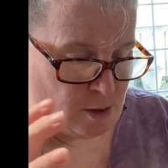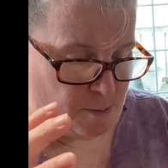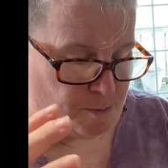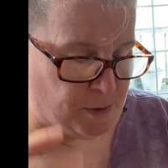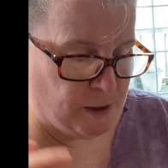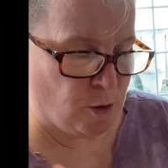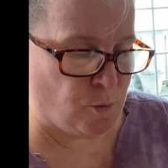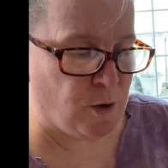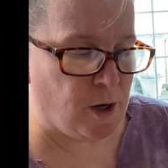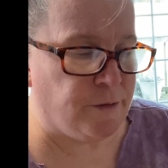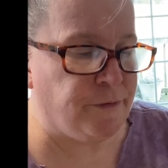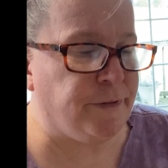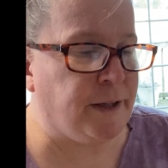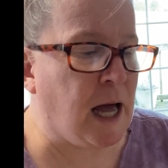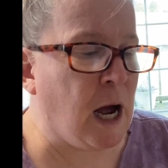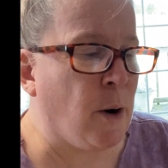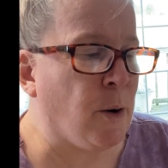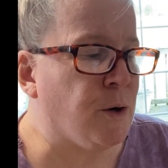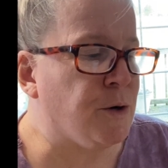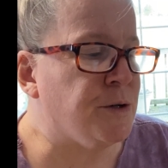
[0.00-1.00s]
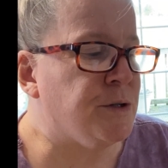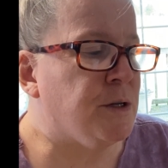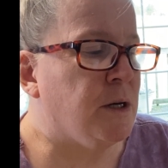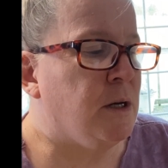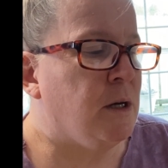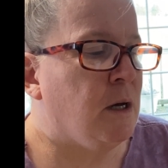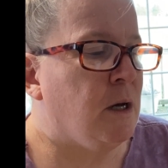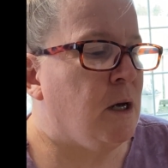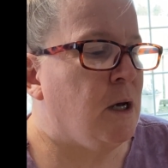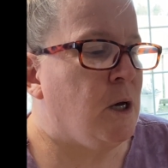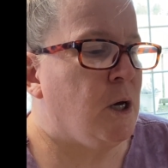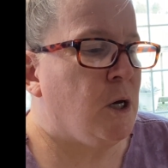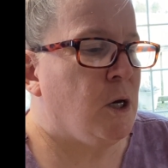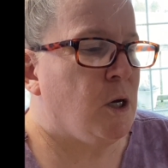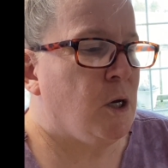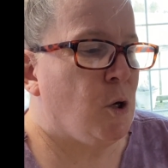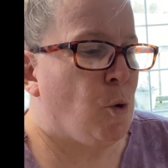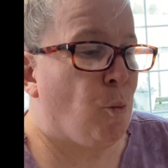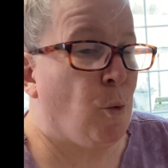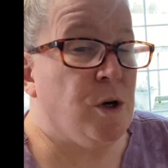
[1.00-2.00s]
big red flowers,
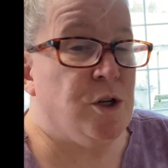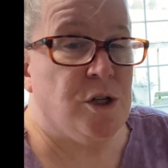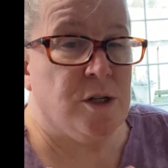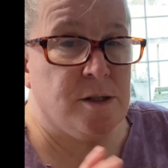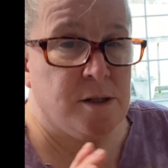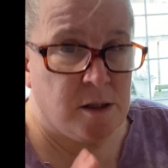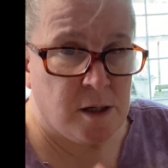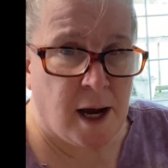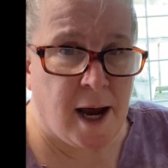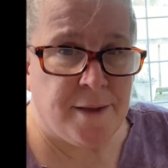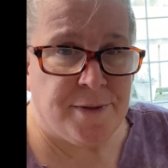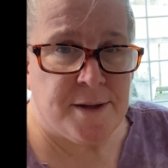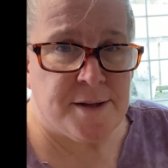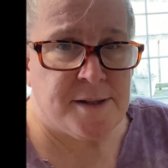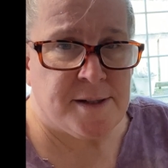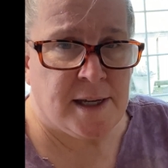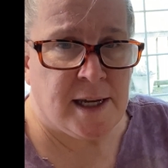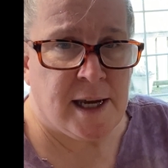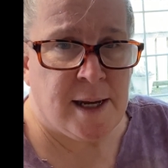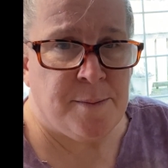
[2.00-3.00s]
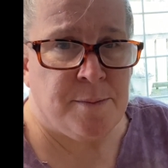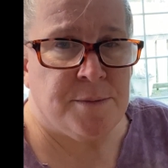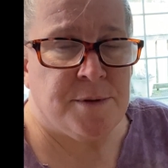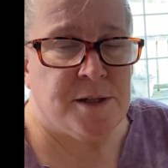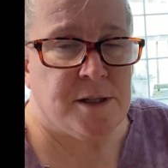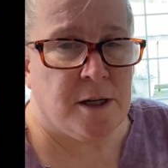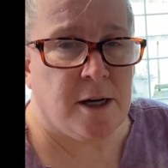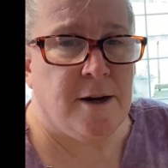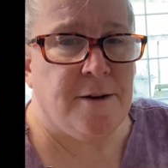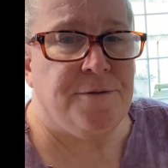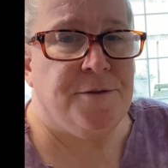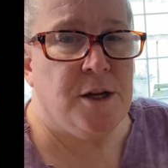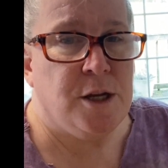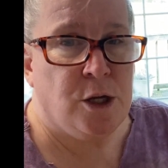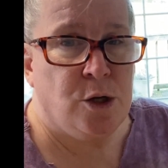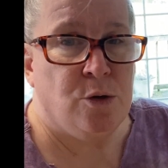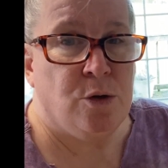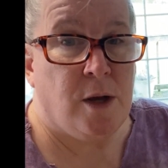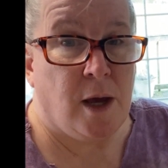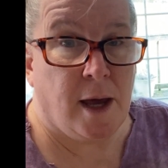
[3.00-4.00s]
which is not the same stuff that
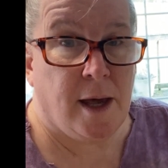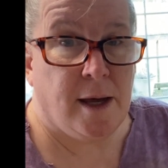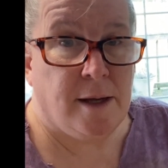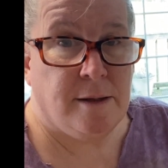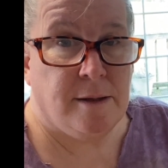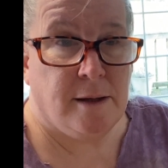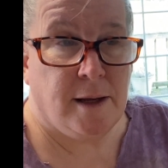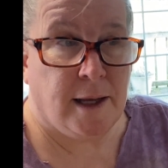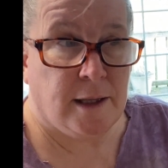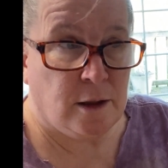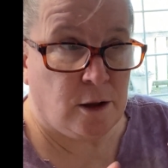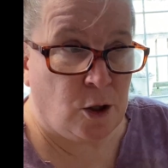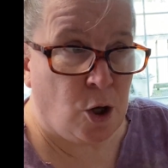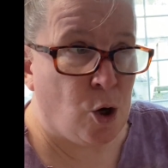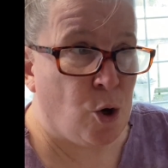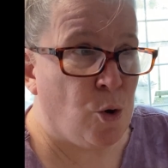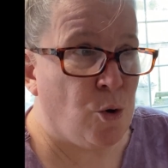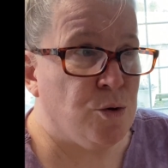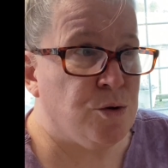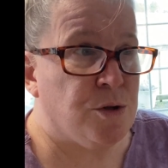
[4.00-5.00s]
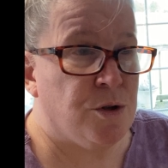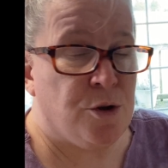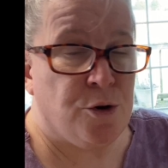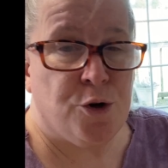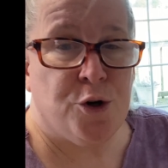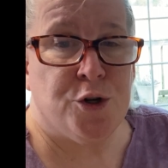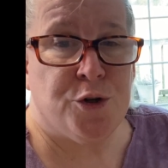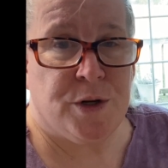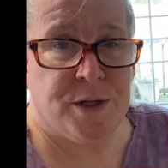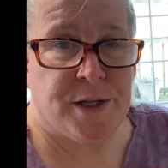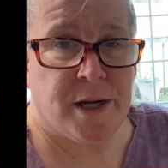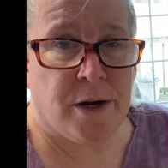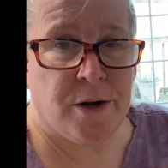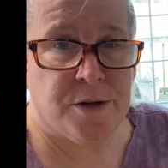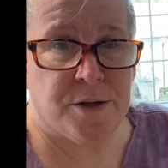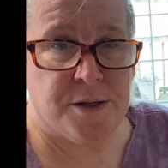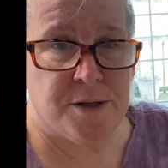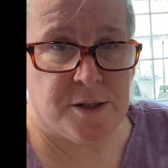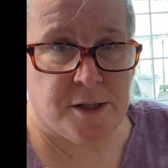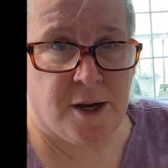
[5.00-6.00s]
you get at Lowe's and the nursery
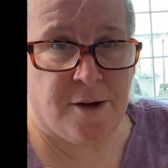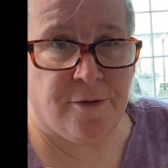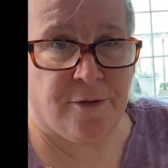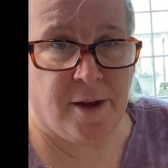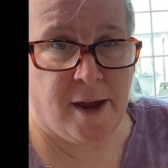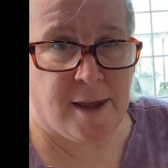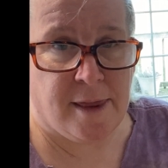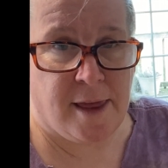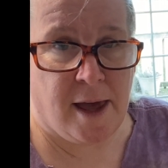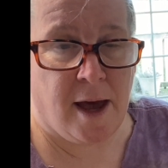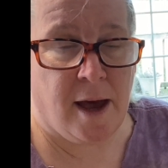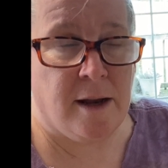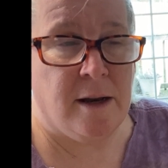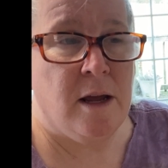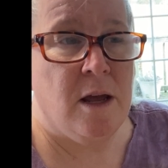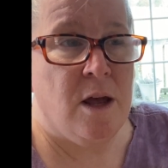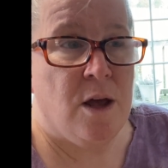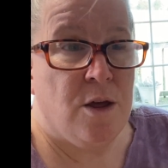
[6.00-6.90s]
centers and stuff like that.